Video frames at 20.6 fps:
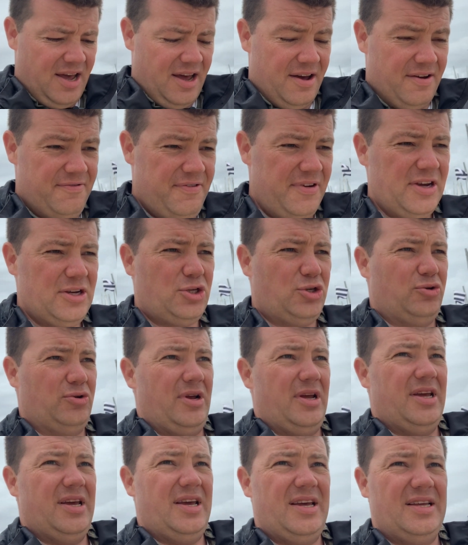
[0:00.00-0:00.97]
a
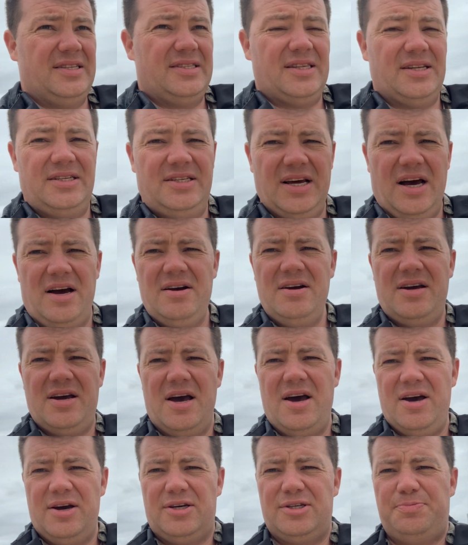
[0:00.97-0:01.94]
victory is the
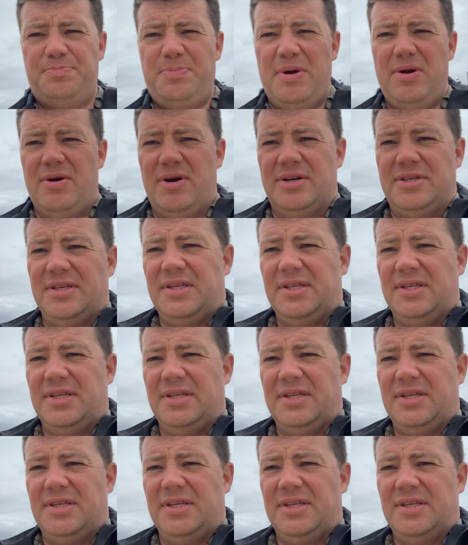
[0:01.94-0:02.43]
Dunkirk spirit,